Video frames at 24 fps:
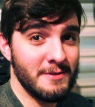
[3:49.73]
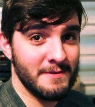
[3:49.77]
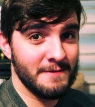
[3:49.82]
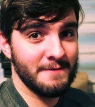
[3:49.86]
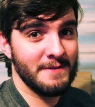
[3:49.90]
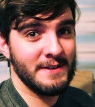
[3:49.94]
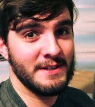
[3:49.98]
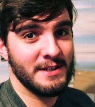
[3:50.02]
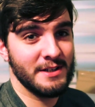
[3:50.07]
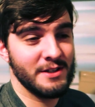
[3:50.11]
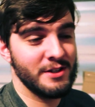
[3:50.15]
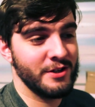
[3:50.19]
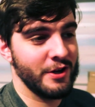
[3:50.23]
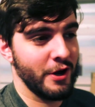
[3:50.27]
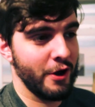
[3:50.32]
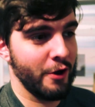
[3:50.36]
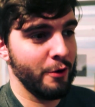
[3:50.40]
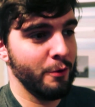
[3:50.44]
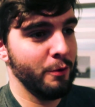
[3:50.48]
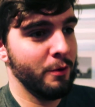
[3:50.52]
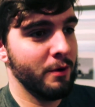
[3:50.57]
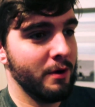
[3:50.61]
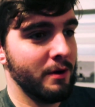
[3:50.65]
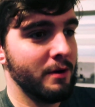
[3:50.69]
some Vision
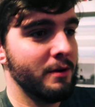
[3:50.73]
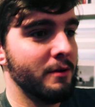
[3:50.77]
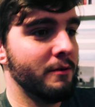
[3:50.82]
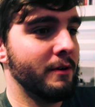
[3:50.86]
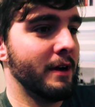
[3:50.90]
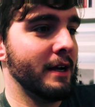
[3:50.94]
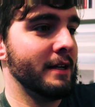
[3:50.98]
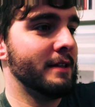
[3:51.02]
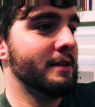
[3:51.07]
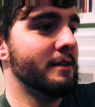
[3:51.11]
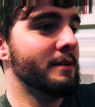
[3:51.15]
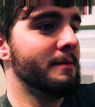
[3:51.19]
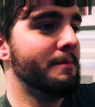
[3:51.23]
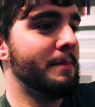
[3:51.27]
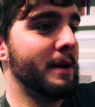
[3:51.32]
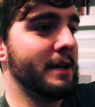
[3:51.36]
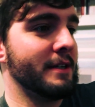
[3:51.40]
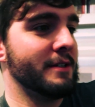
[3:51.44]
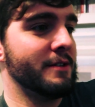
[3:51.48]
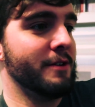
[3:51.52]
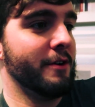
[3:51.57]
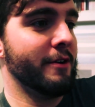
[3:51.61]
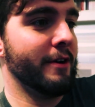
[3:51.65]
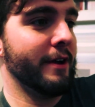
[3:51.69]
2. Right,
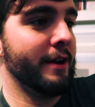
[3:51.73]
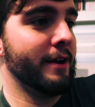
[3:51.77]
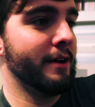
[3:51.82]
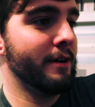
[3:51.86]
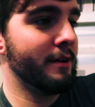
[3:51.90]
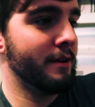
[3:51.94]
backstory.